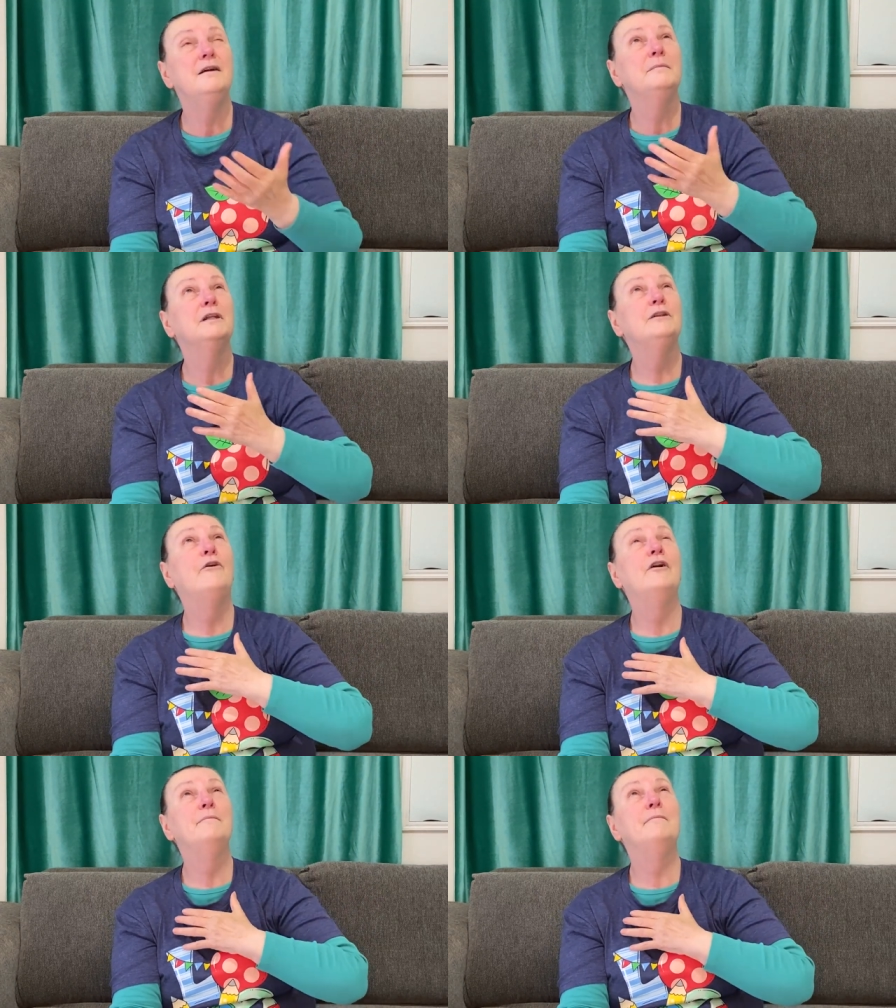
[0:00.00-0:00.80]
But
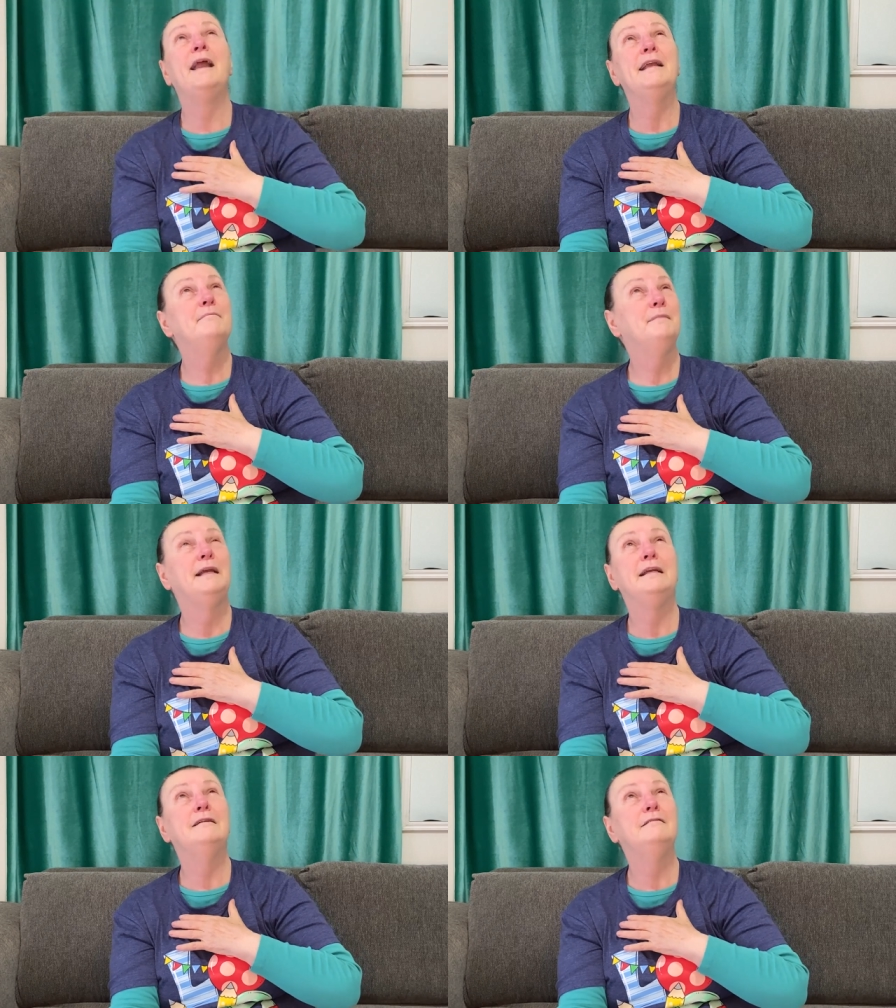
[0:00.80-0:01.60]
Lord, make
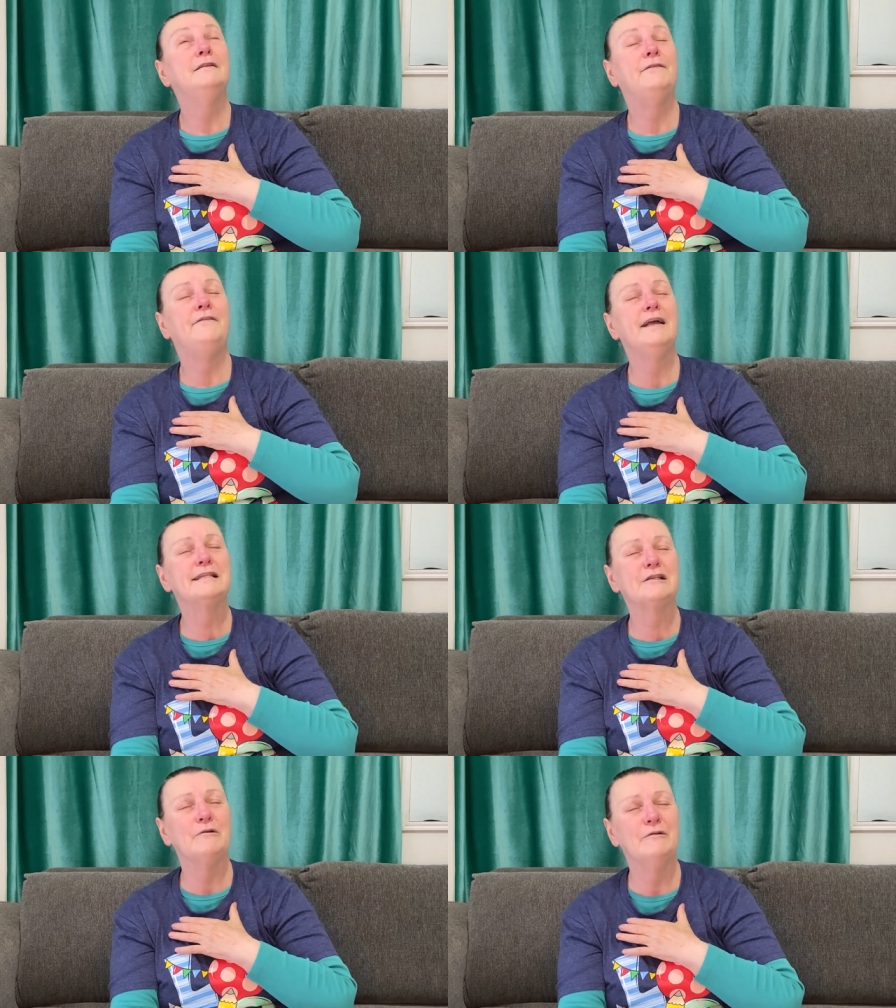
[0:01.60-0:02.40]
me the
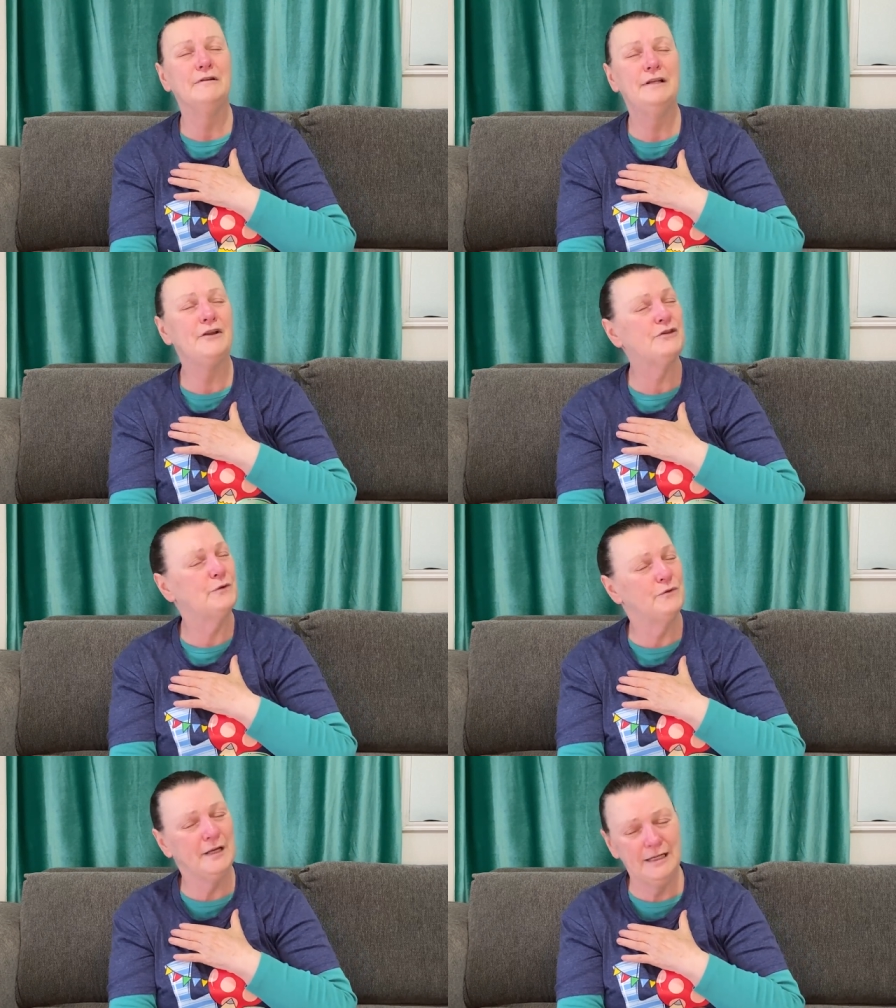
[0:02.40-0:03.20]
vessel that
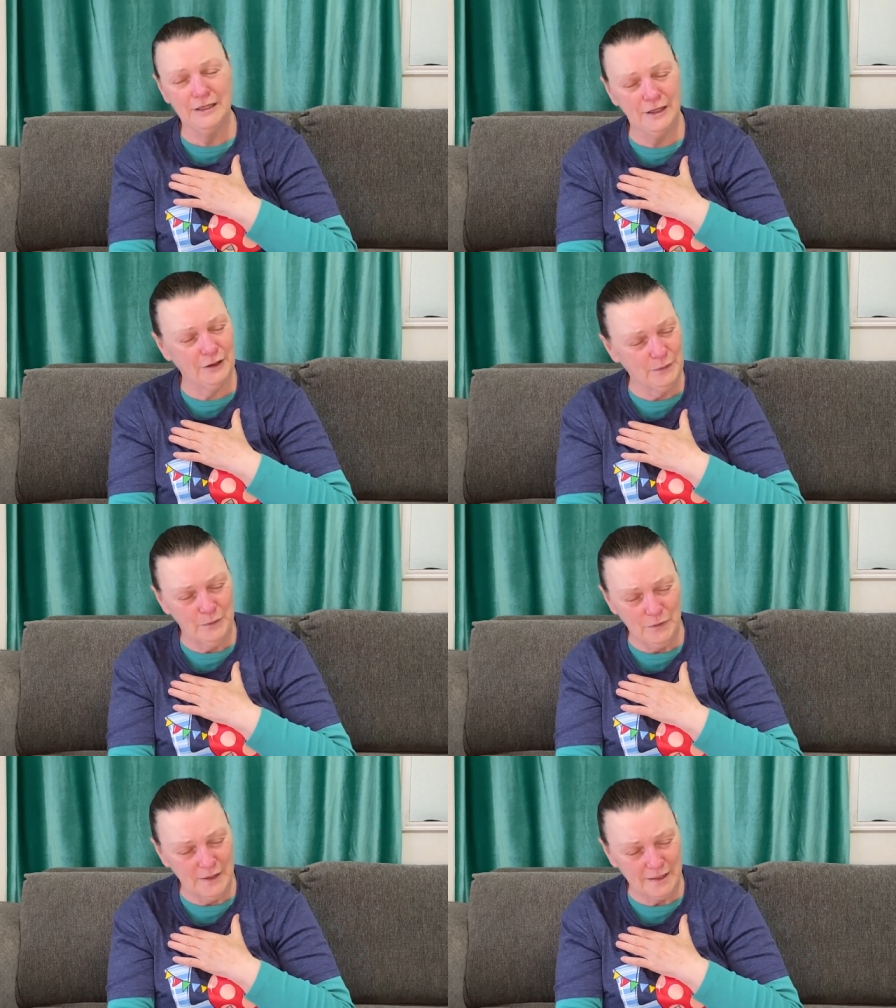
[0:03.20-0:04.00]
you need to
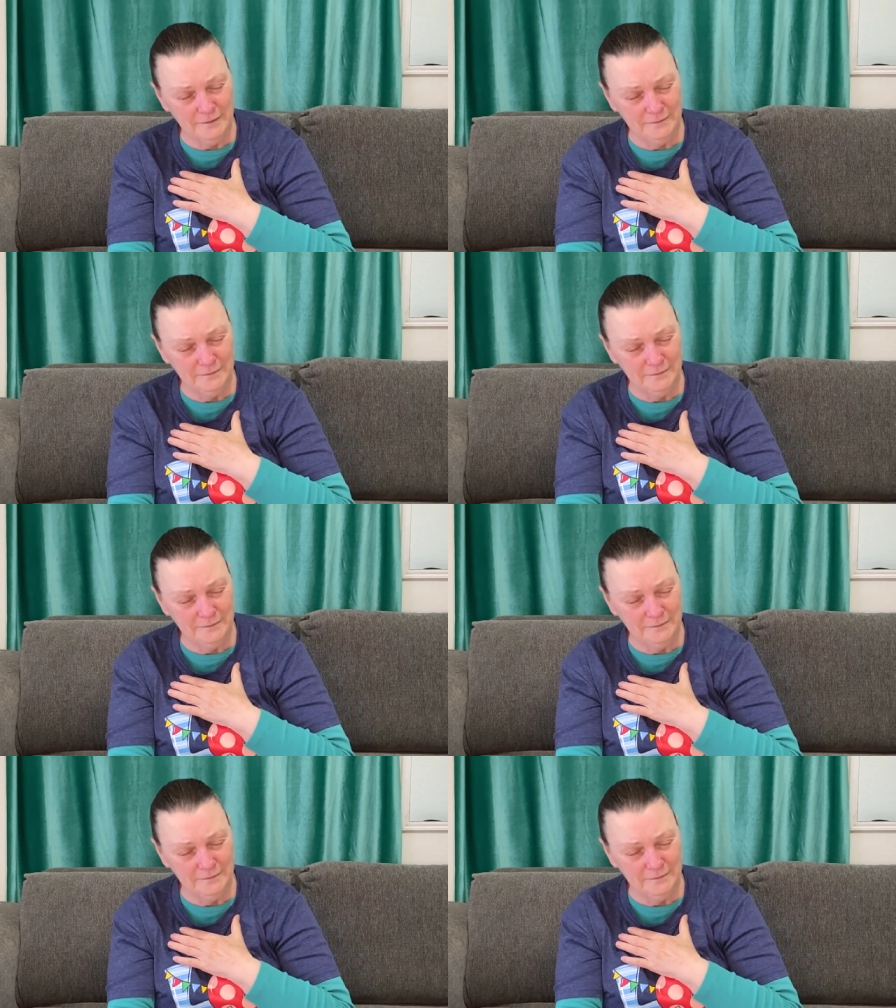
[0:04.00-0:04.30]
use.